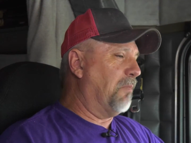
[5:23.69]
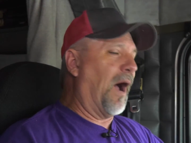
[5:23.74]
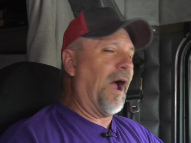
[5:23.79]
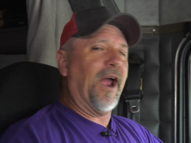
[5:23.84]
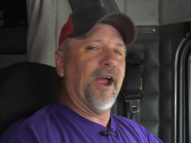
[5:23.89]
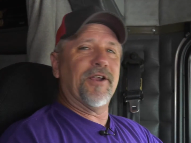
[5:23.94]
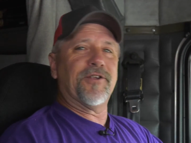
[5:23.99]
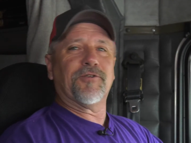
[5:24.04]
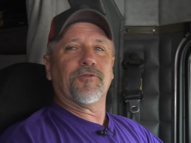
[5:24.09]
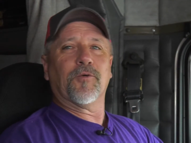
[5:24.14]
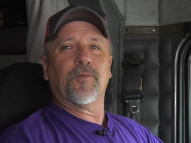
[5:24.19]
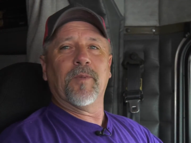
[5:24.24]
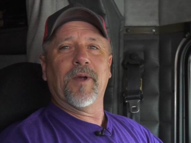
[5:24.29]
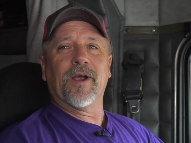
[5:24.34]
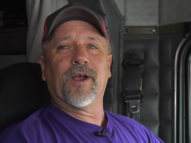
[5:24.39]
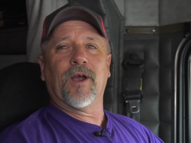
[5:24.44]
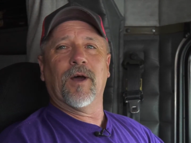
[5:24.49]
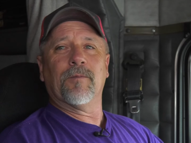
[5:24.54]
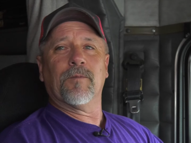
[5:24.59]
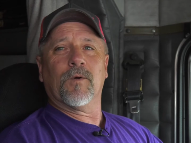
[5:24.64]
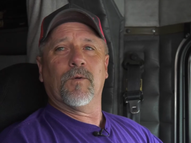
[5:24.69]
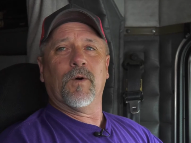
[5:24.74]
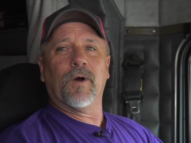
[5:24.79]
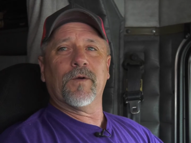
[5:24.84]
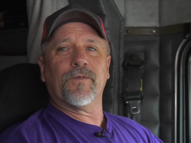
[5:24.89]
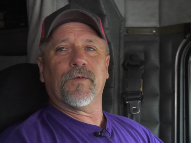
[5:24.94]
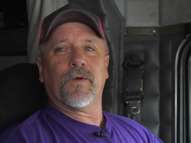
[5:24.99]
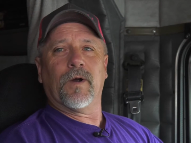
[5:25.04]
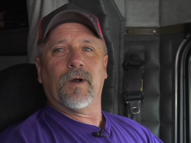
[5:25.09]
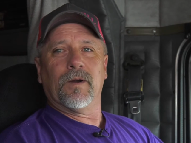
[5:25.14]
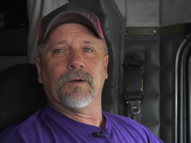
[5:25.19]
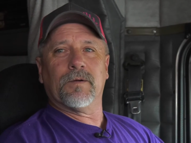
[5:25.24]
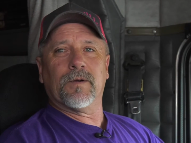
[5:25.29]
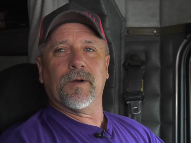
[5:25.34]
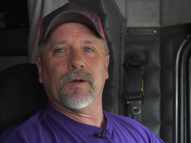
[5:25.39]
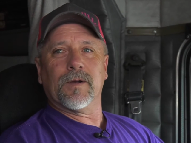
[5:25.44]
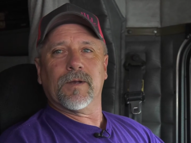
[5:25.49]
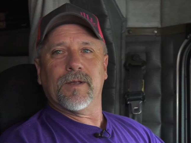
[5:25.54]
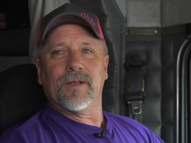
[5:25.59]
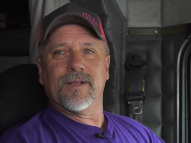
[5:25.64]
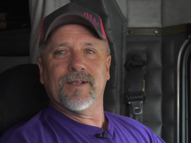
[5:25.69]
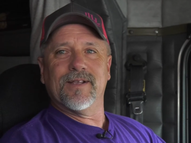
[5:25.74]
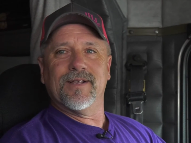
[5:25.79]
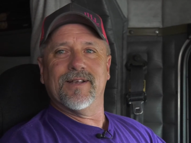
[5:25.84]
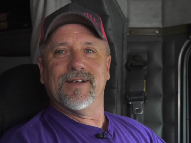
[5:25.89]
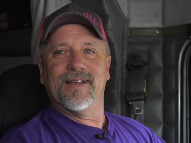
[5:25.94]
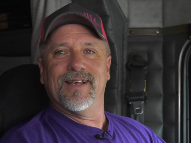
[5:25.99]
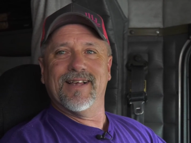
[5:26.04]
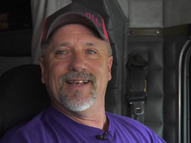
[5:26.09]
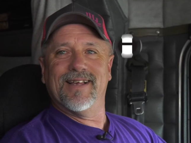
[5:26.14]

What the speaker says: my answer would be come to work for Hearn Trucking.